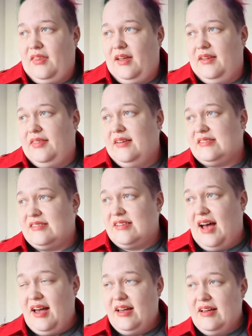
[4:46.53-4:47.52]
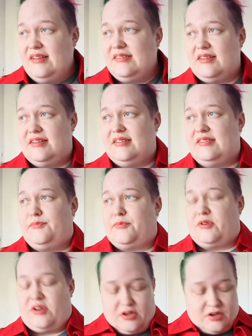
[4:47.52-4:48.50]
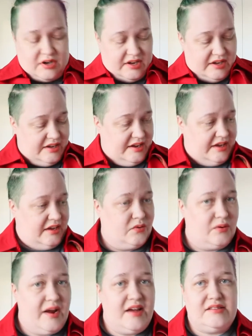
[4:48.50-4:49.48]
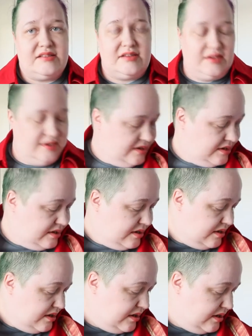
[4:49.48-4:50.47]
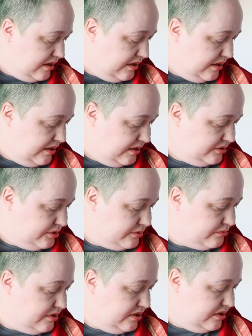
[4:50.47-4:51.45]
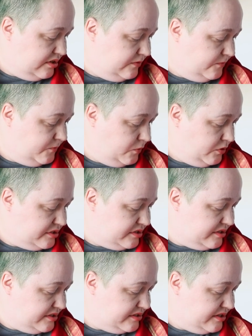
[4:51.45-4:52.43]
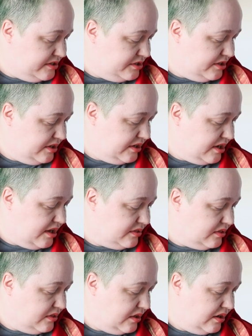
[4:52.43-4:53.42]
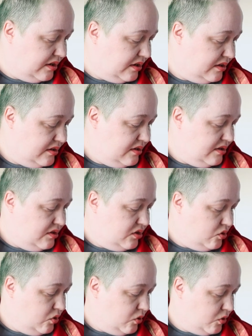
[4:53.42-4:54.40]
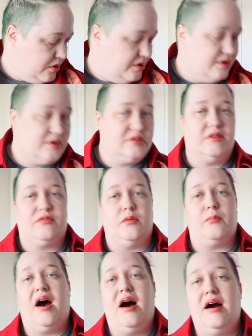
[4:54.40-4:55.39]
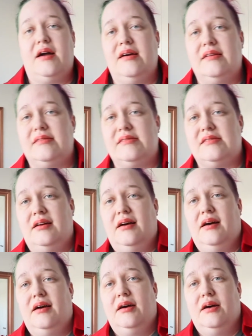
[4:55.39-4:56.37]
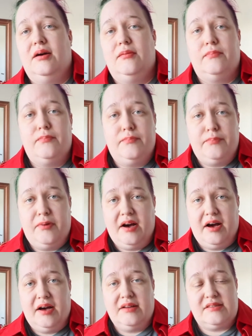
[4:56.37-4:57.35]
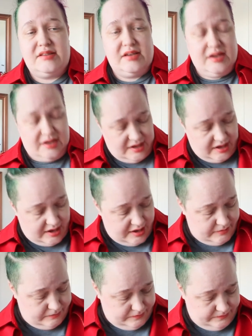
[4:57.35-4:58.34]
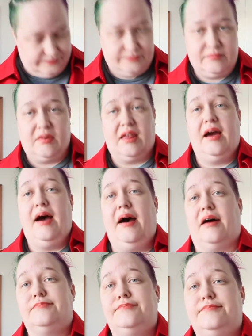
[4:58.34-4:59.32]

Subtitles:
The size is pretty great. I need to reinforce the stitching at the corners of the pockets, but yeah.